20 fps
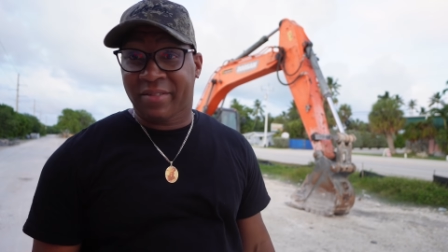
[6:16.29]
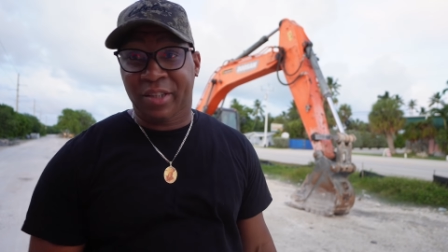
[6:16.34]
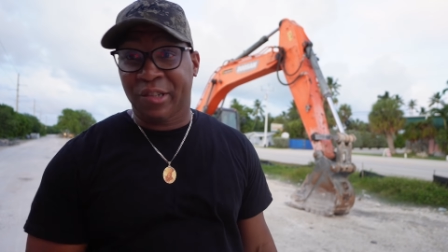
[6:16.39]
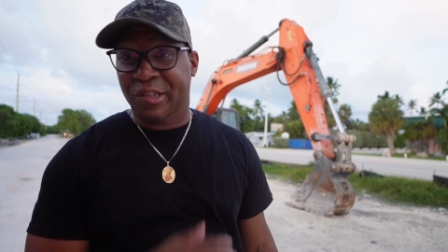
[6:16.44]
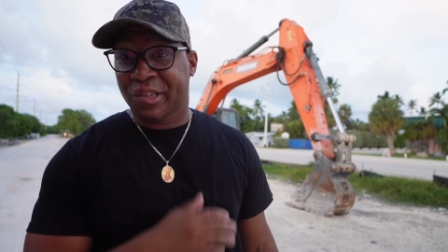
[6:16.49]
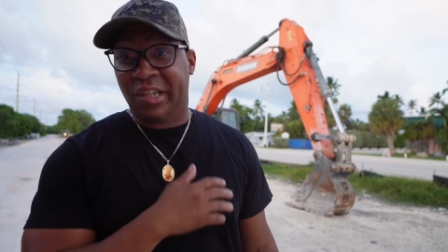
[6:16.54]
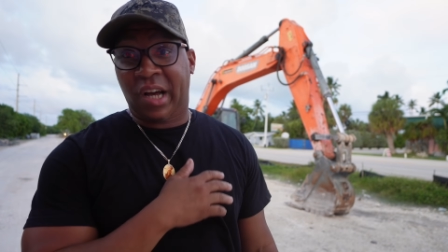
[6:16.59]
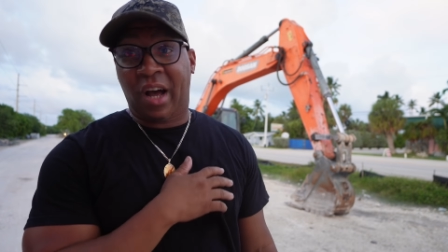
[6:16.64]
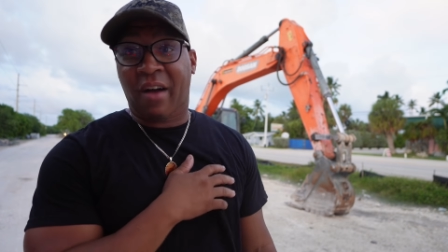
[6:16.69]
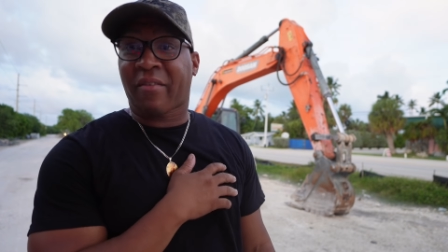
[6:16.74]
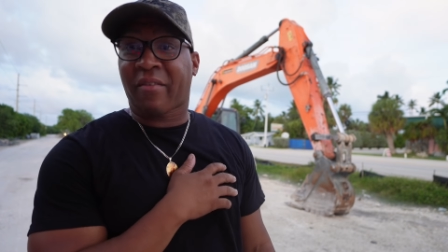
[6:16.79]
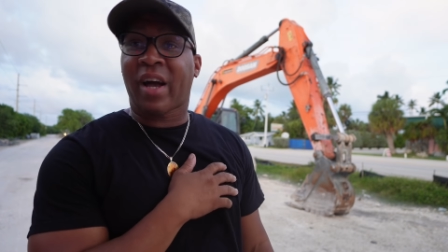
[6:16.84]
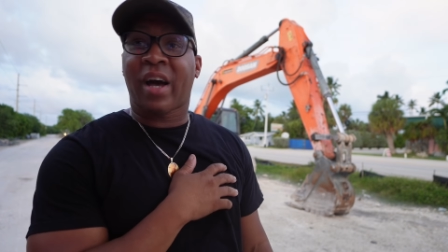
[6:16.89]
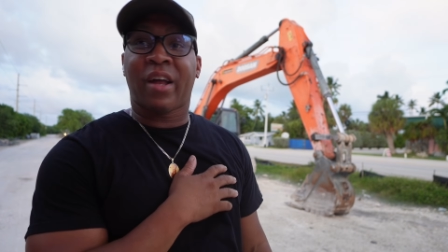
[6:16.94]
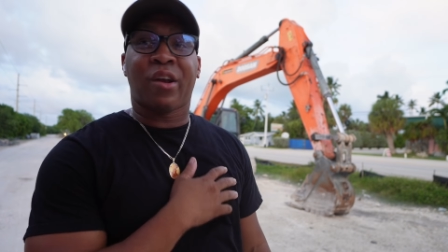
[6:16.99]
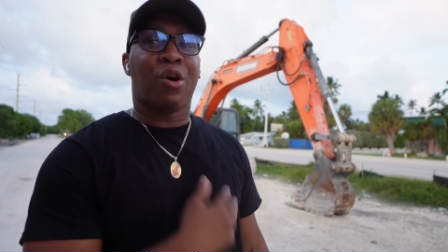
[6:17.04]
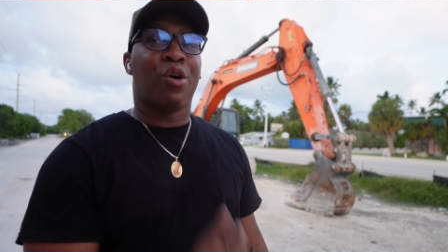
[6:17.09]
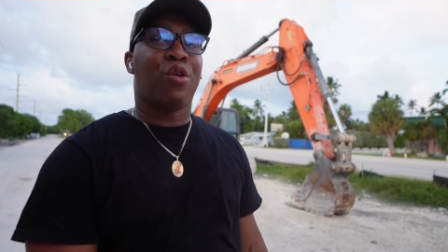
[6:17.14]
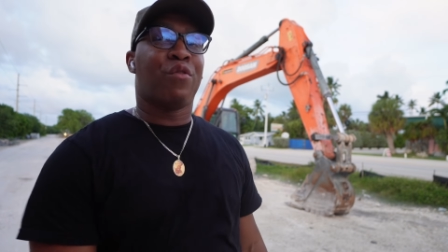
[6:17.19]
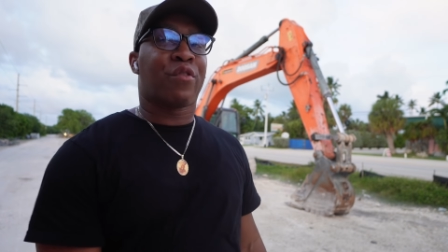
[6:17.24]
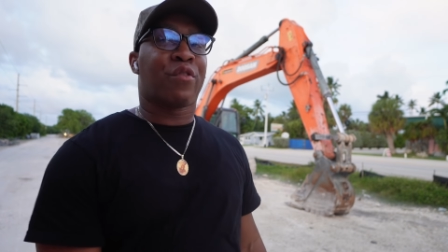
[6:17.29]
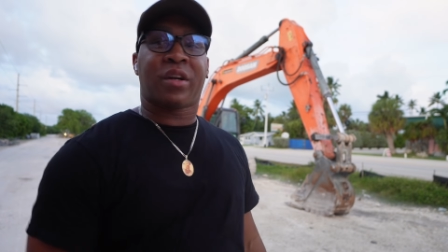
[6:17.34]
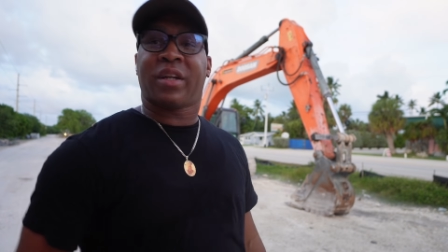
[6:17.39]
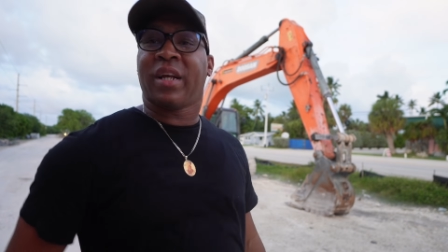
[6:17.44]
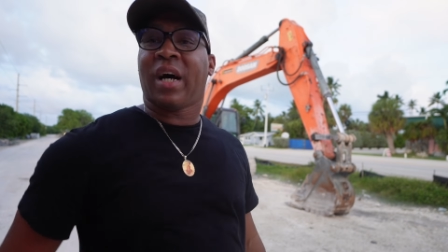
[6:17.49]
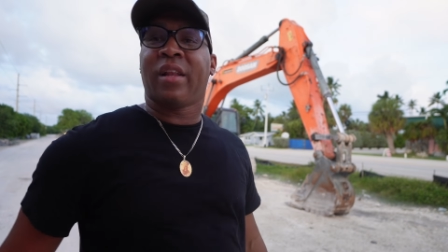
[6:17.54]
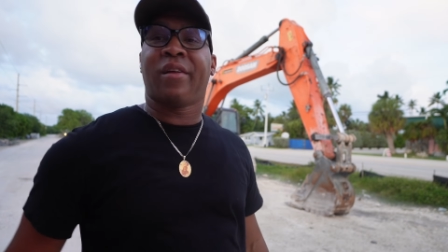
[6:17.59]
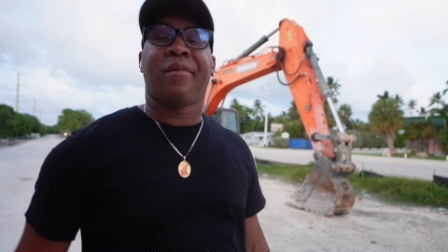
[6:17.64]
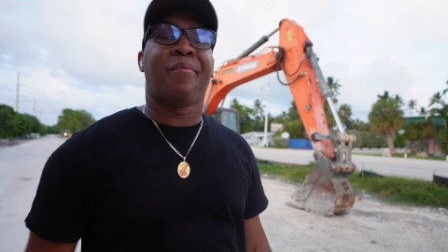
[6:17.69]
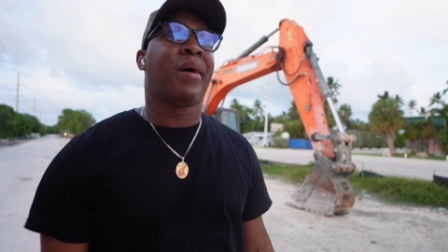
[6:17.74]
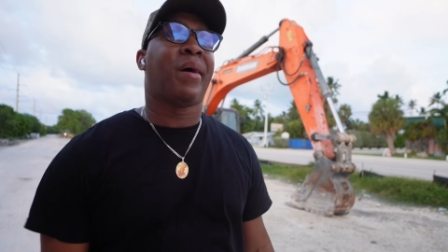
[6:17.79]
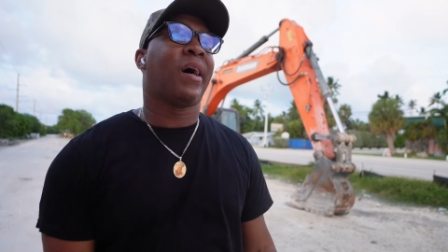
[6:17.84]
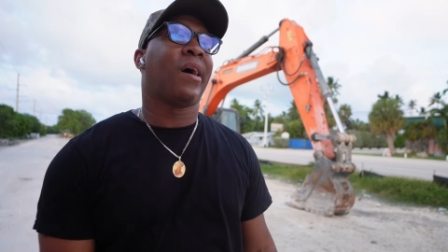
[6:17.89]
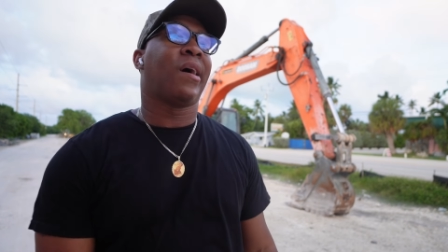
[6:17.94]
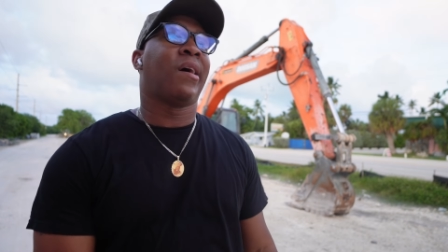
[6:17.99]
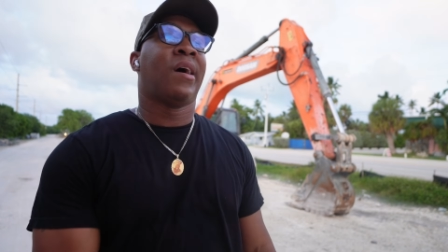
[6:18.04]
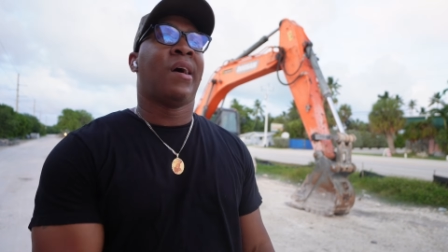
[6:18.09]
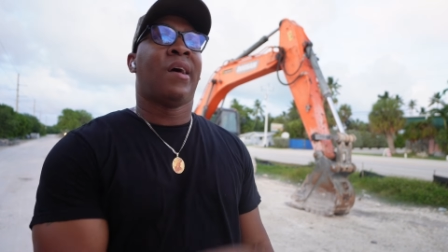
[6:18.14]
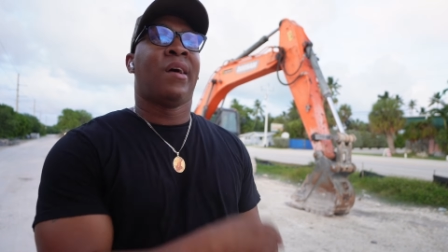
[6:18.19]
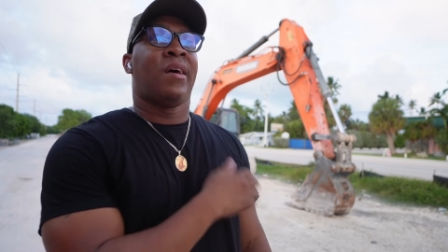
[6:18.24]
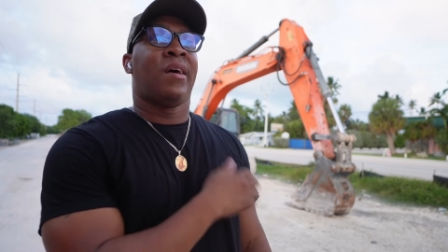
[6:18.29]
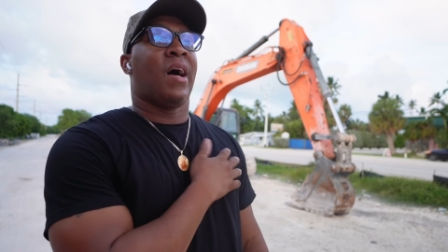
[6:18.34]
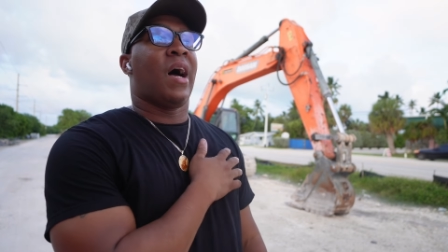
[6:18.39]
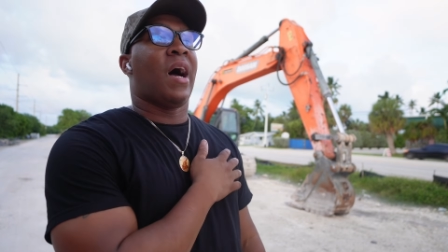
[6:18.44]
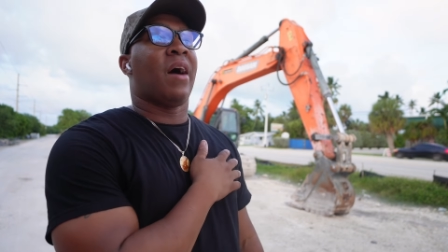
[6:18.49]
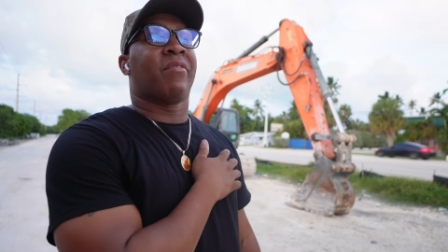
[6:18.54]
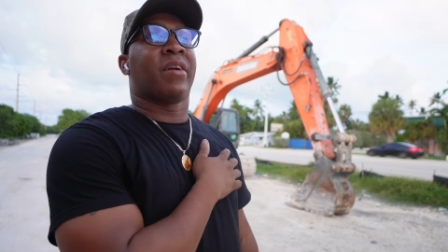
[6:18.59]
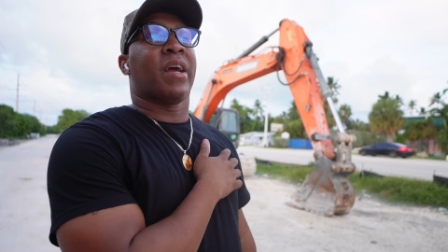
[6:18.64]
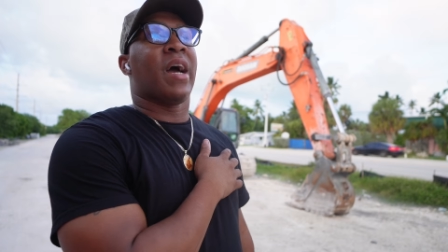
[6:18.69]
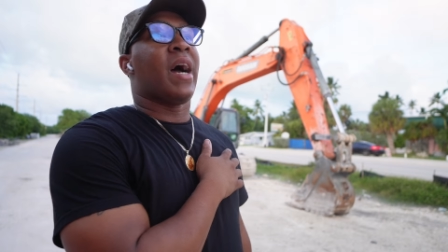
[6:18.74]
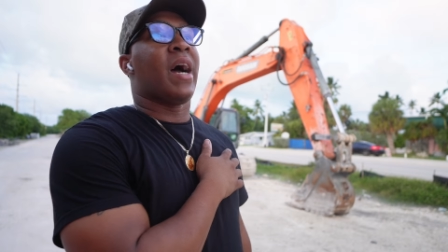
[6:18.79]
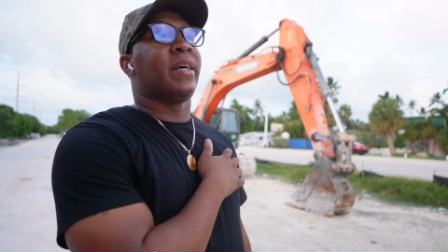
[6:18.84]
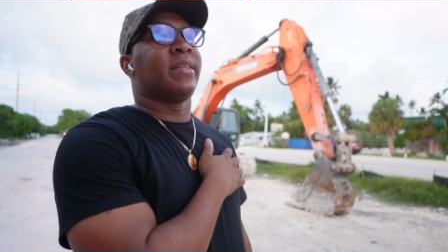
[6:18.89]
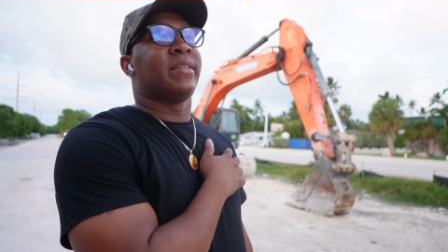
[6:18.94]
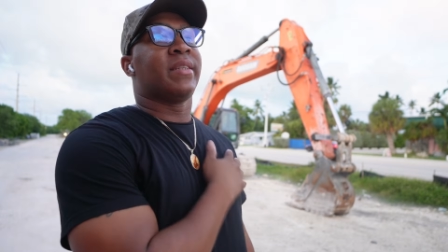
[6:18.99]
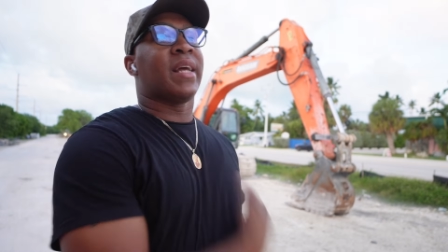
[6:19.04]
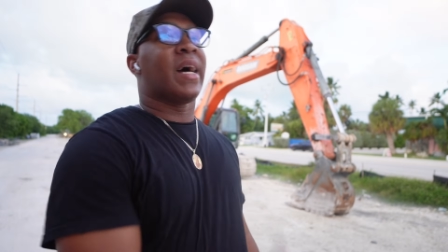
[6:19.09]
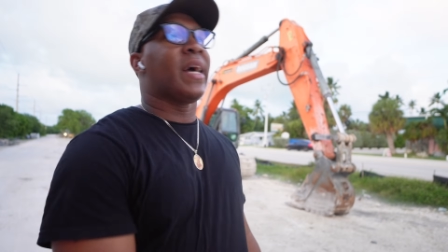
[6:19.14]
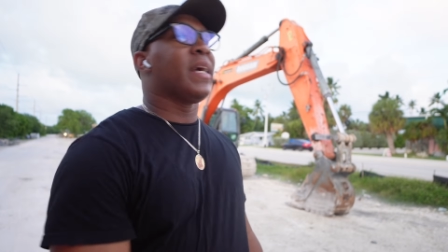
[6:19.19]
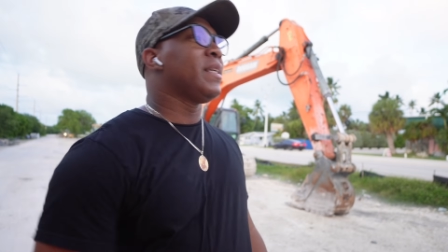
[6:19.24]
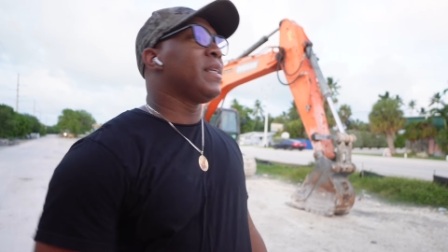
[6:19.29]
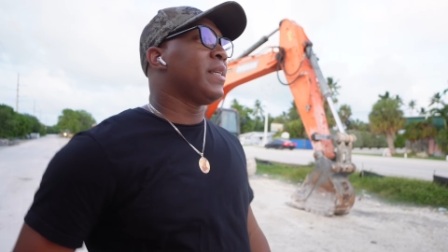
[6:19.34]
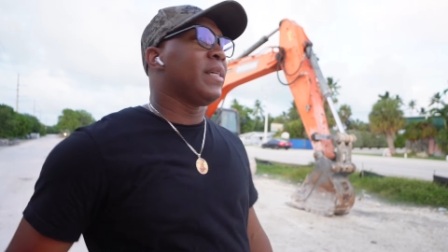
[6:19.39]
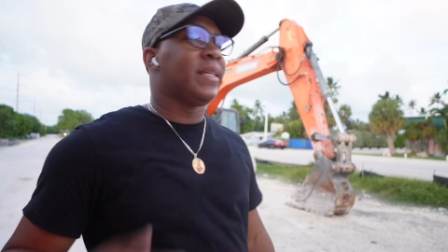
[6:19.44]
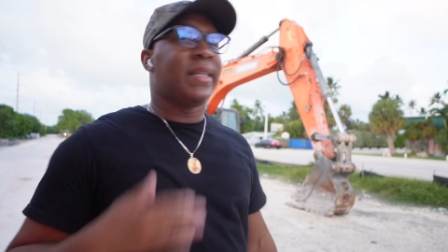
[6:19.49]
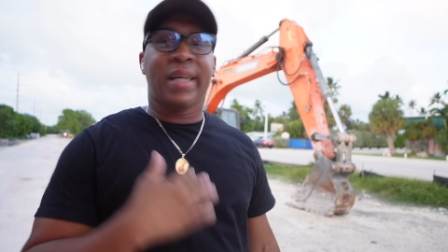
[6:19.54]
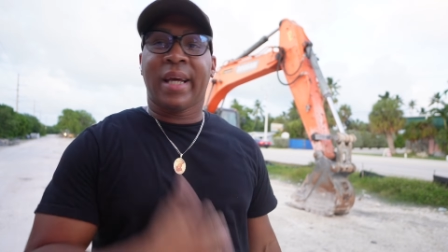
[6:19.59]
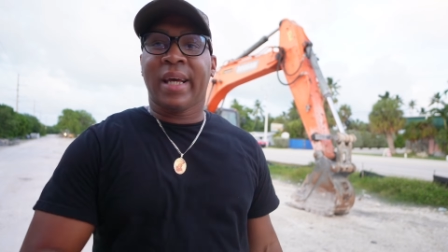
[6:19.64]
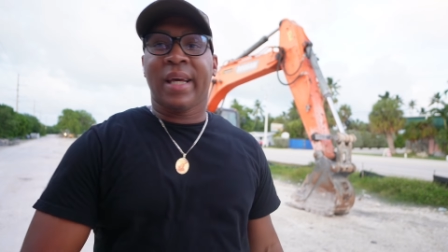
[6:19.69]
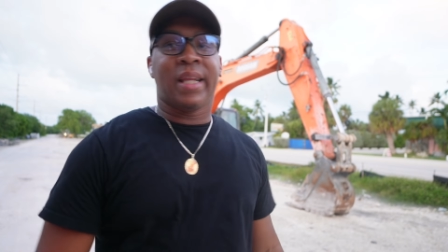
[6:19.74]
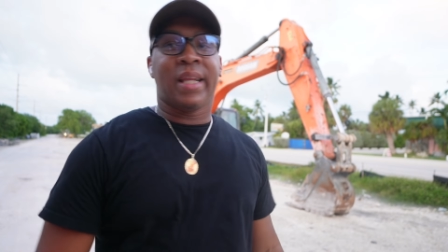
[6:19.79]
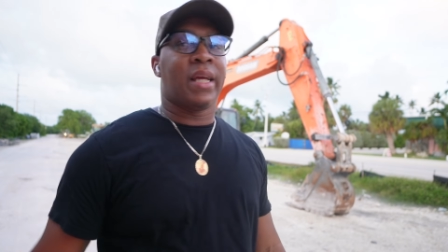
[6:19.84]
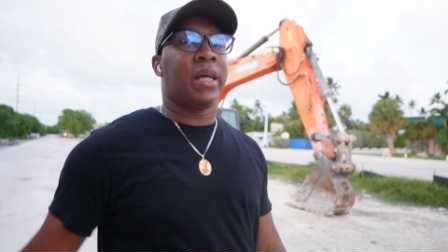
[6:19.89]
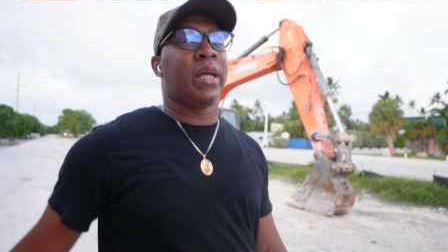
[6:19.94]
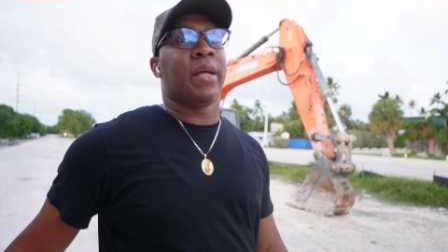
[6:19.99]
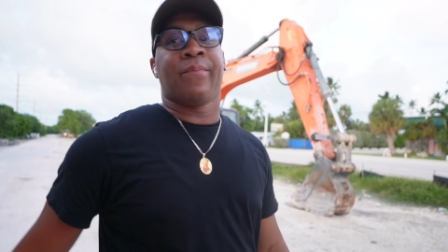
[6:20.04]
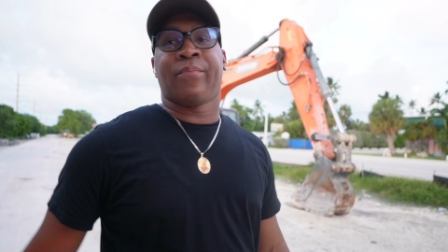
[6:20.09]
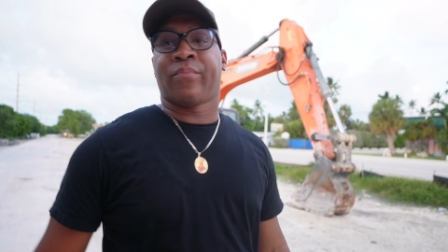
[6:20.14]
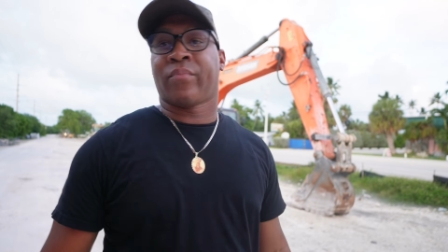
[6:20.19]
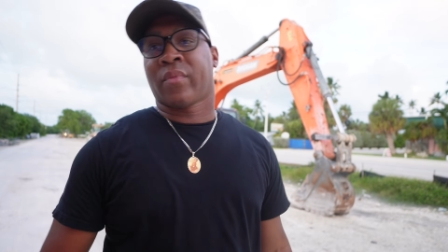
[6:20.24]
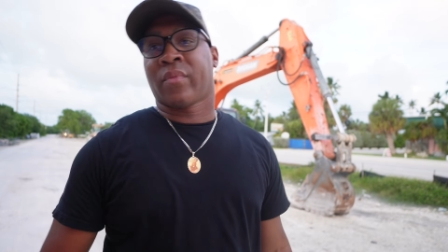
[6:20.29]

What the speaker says: I've told you, I've gotten over a dollar a mile. I've gotten 90, 80.